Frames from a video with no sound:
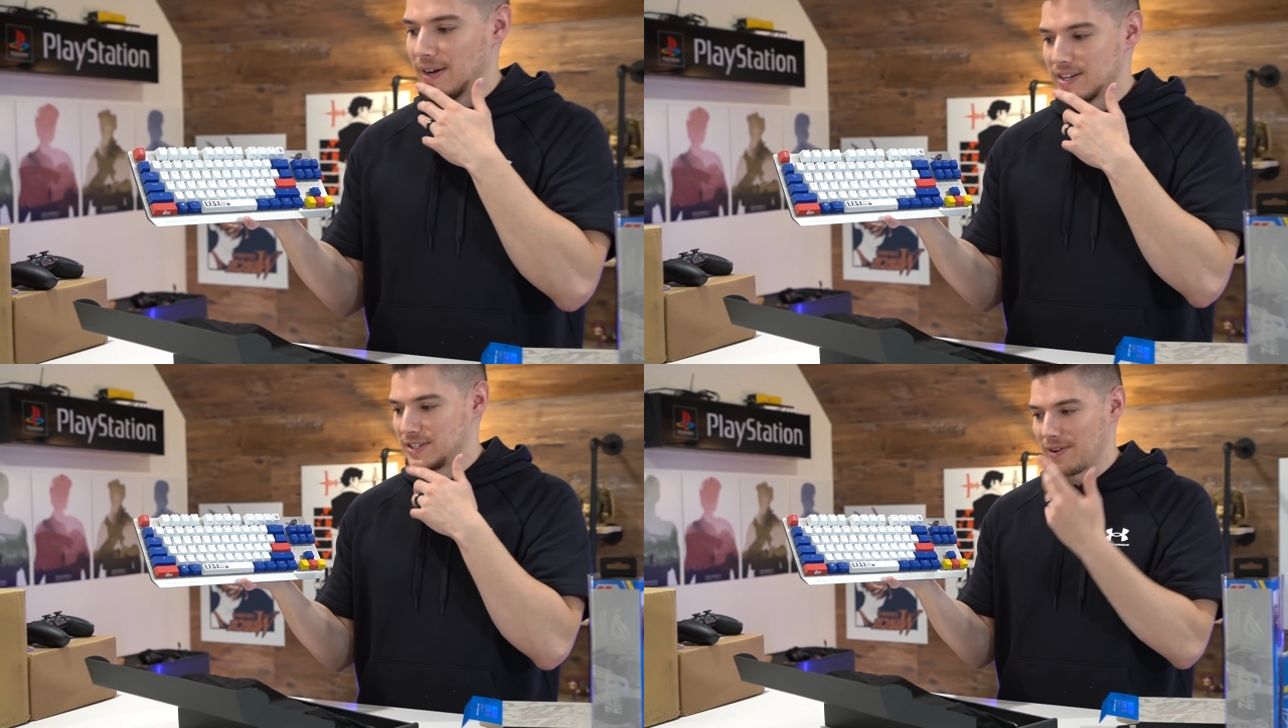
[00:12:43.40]

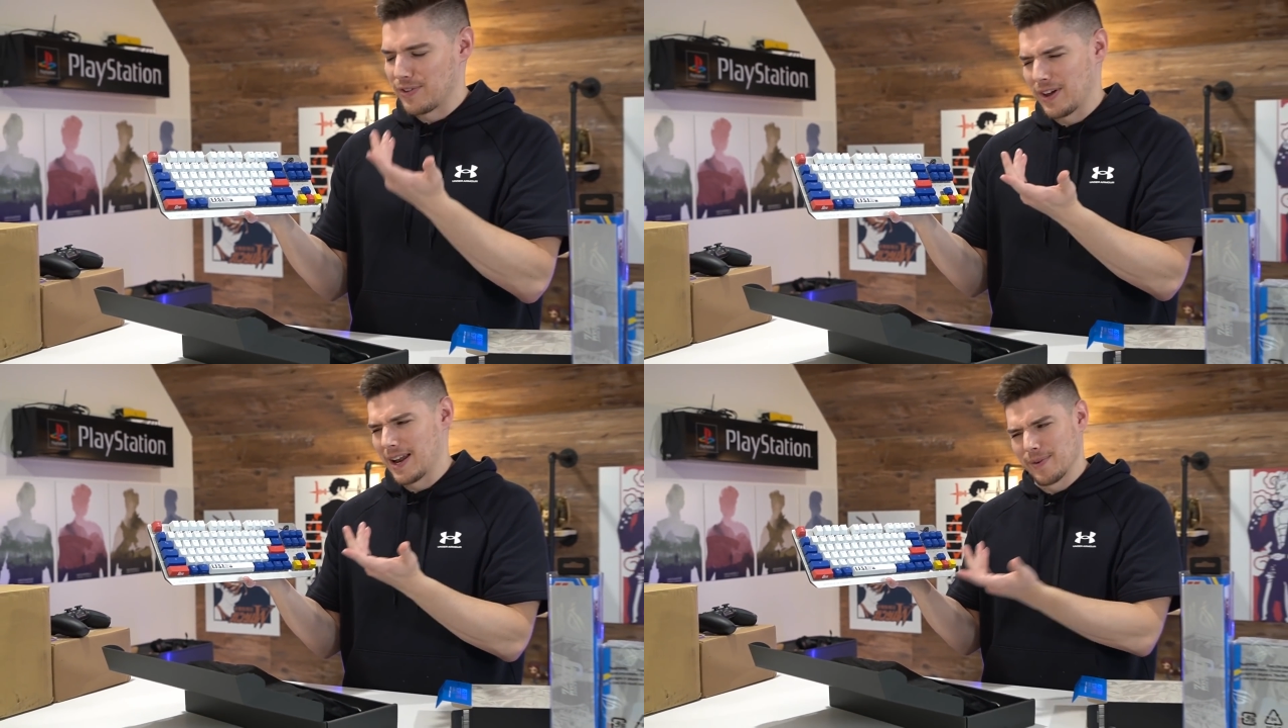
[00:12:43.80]
I just never
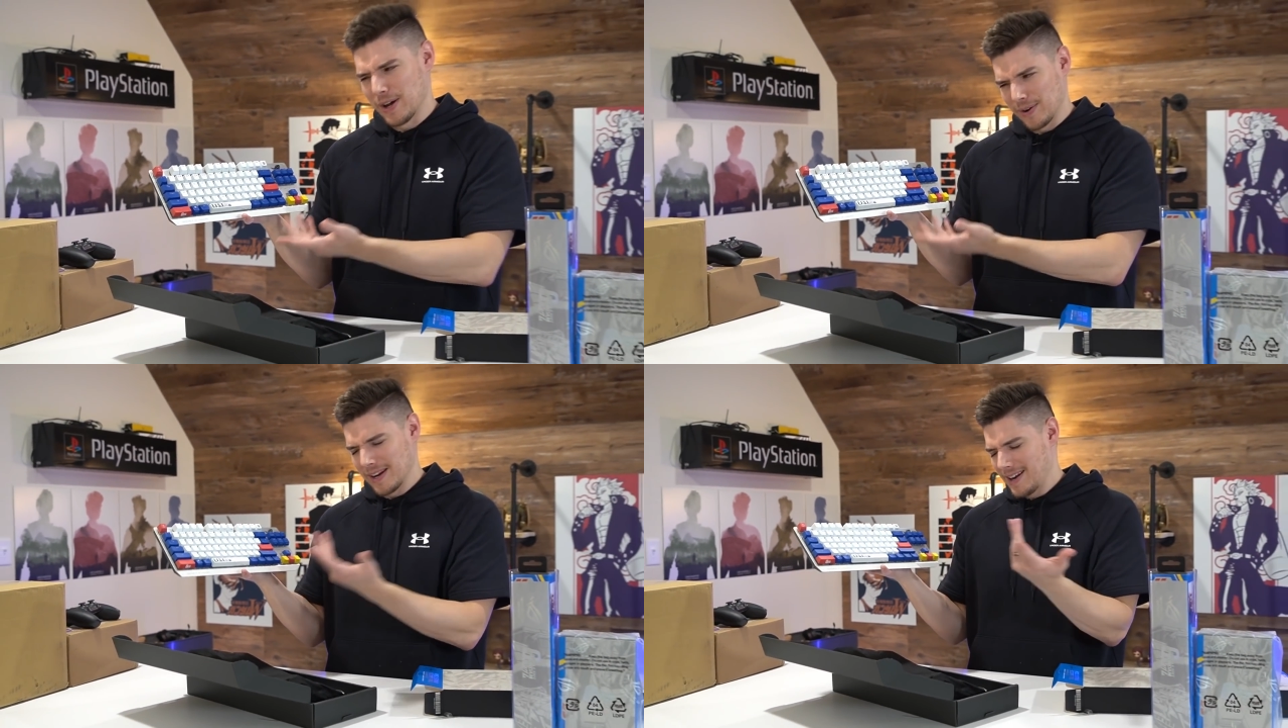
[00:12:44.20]
thought I would
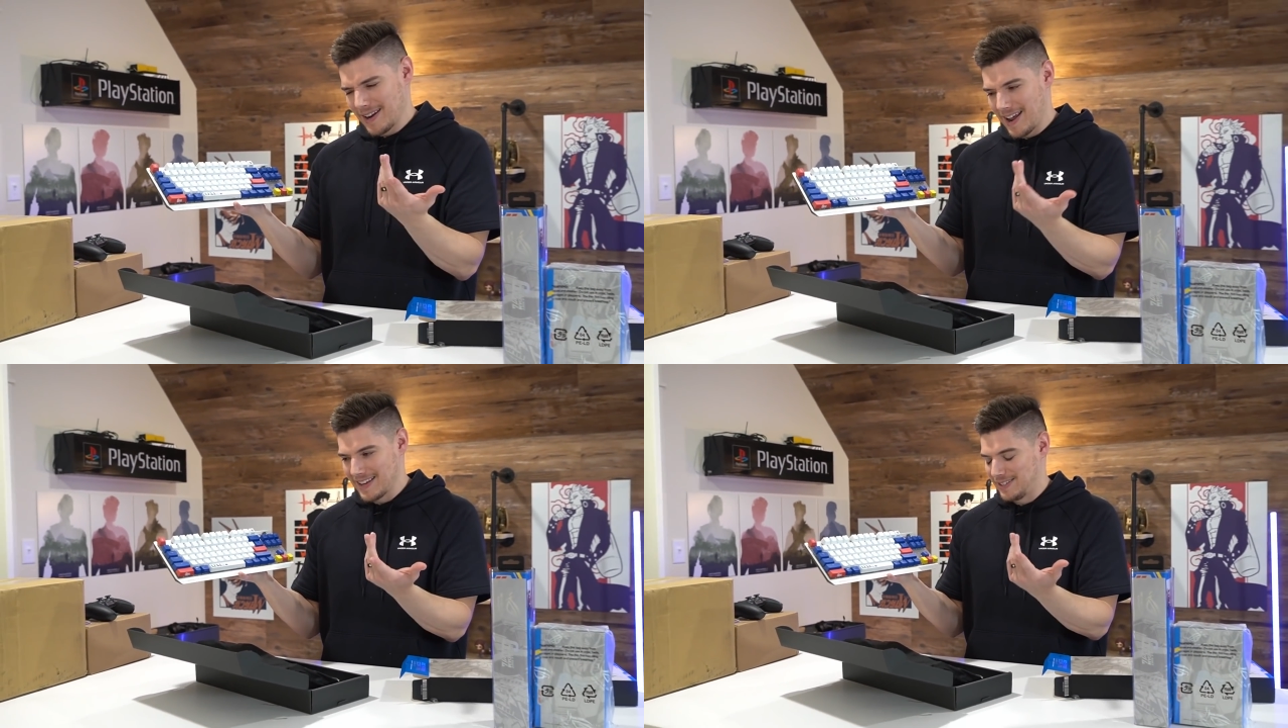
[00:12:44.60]
own an
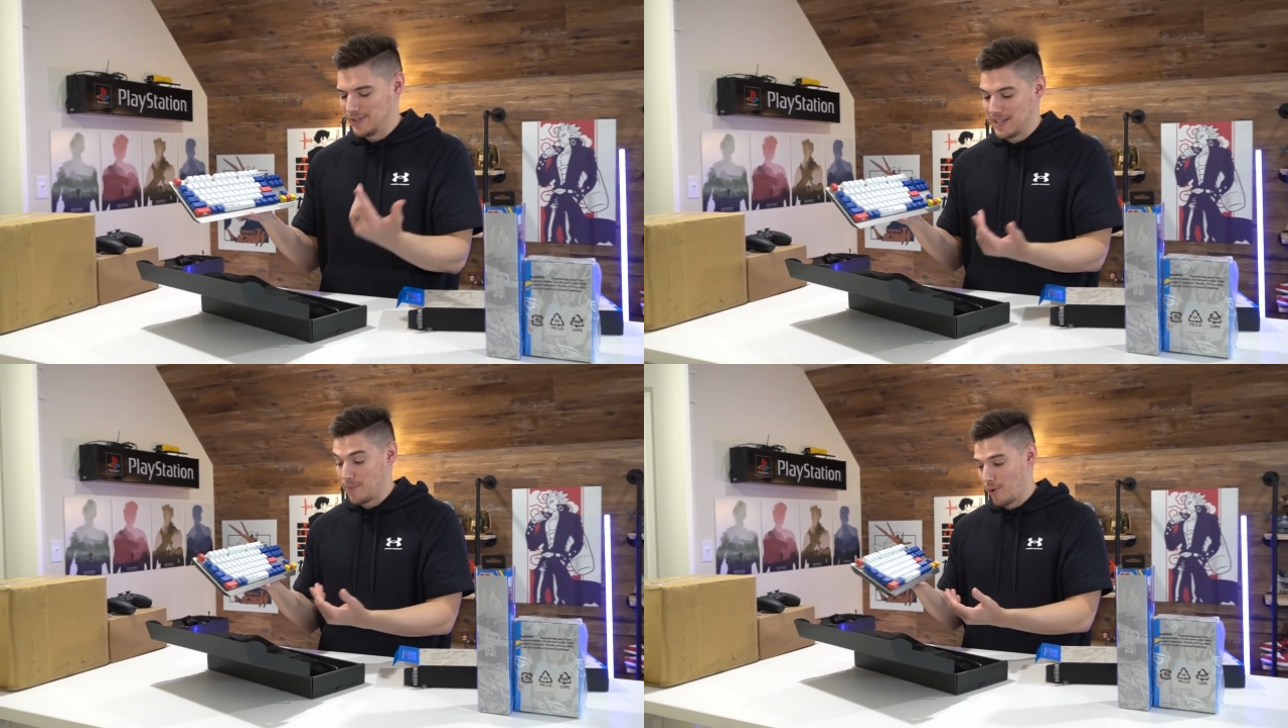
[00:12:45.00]

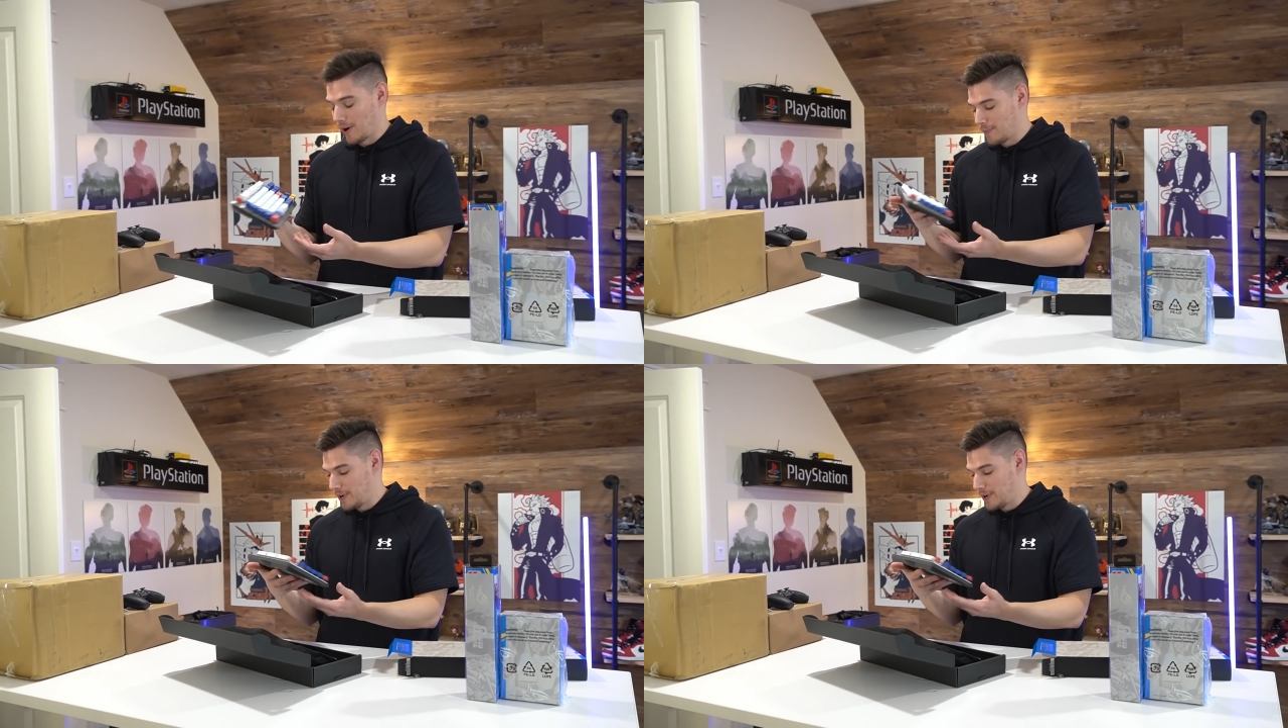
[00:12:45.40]
Asus keyboard,